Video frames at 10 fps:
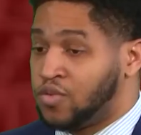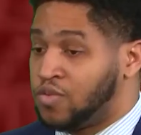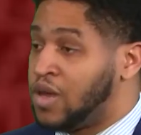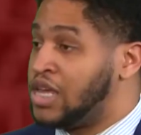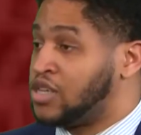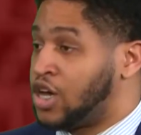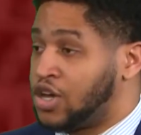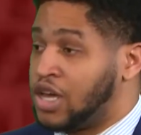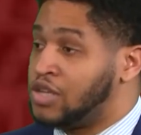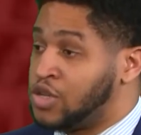
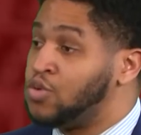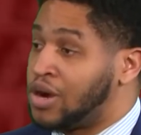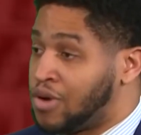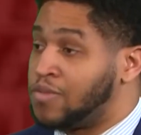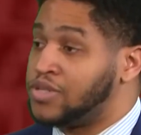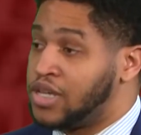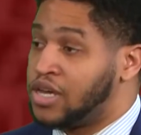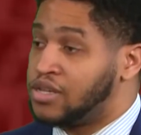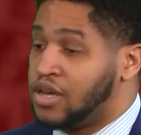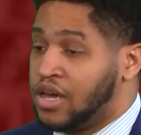is who I
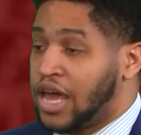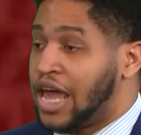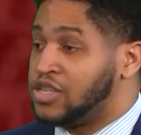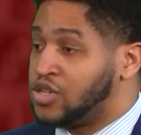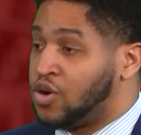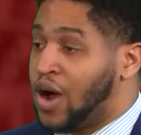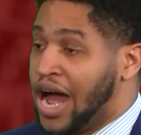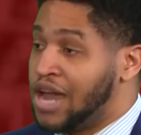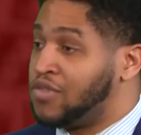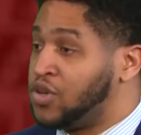represent, and so
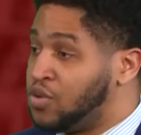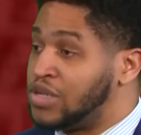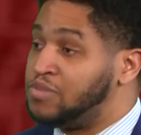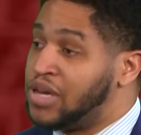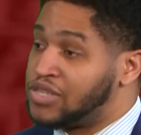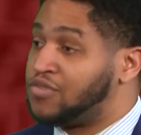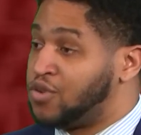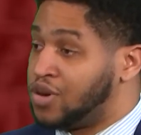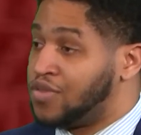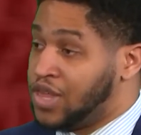I have to do what's best
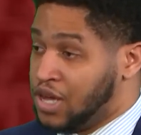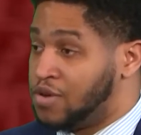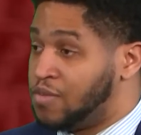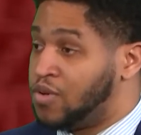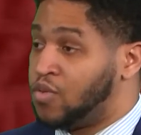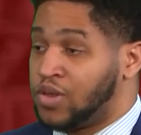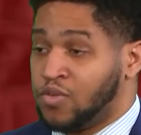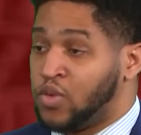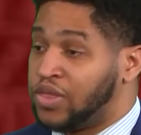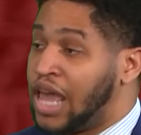for them,
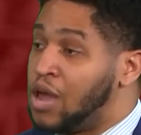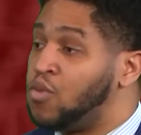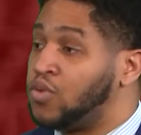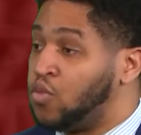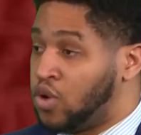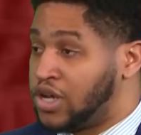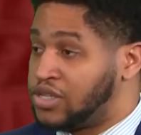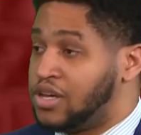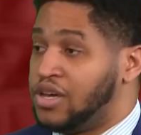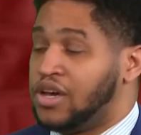what they would want,
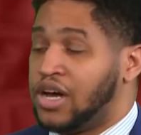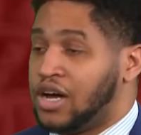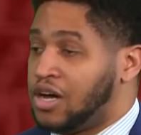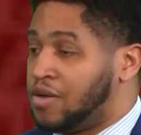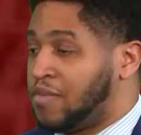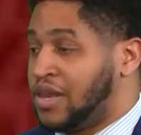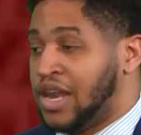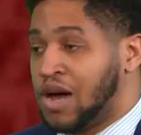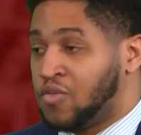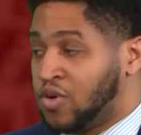
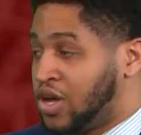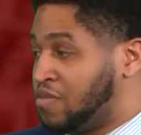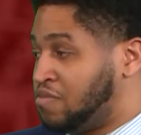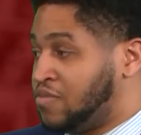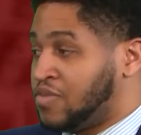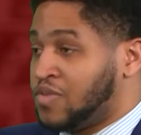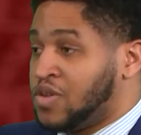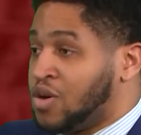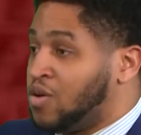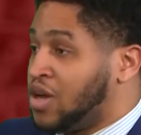not what
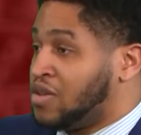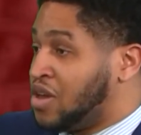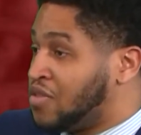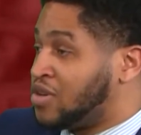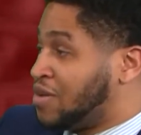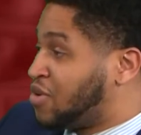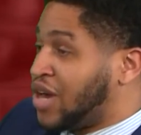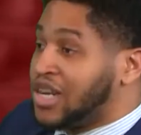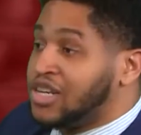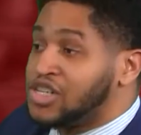another
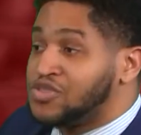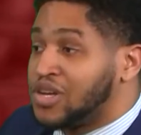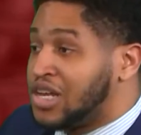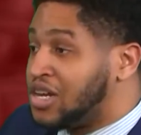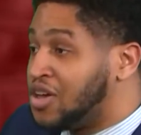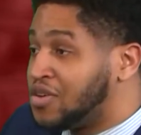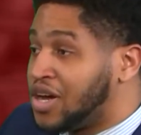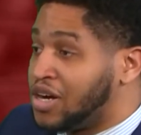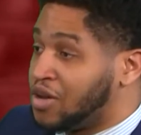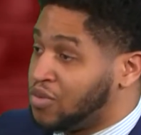Democratic district in another
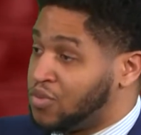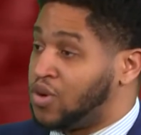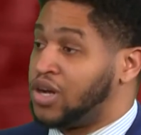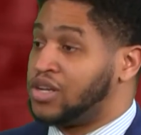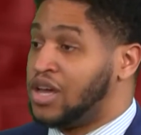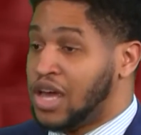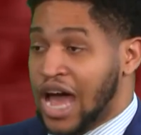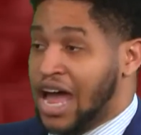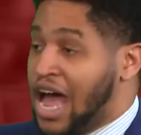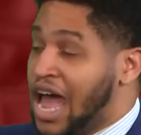area would want.
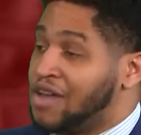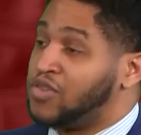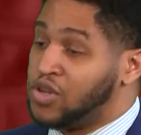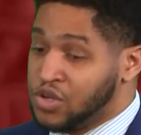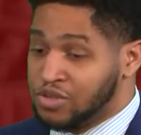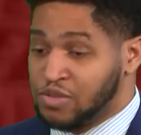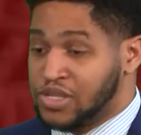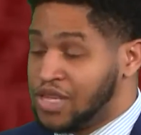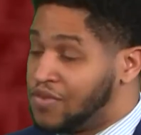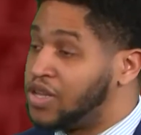I have to do
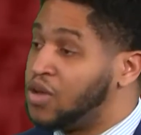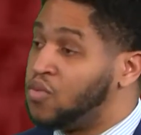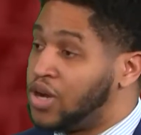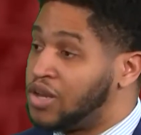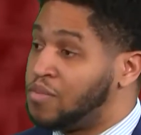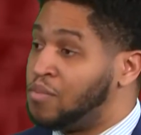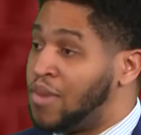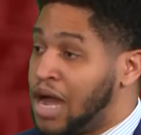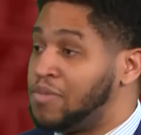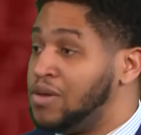specifically what
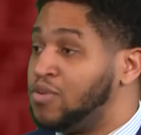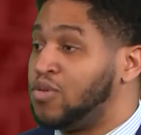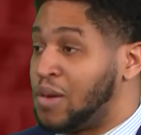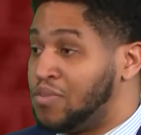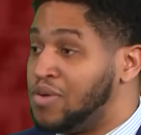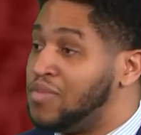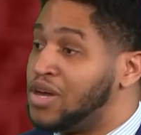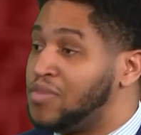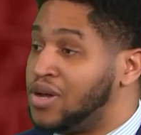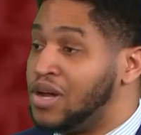my people that put me
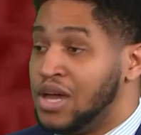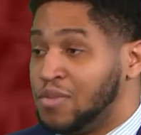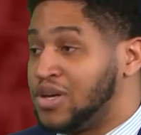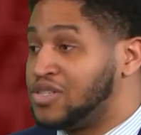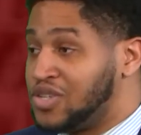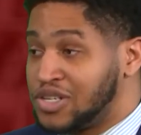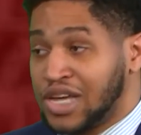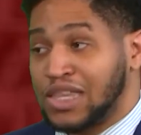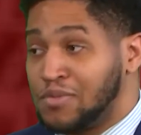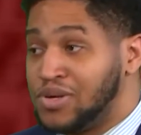up here, because just
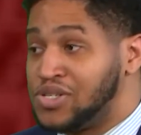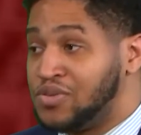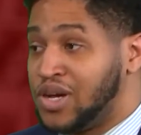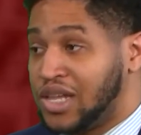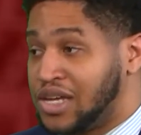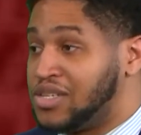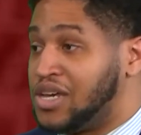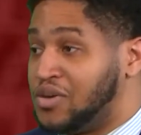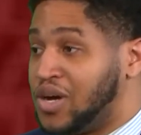like they put you in, they can take you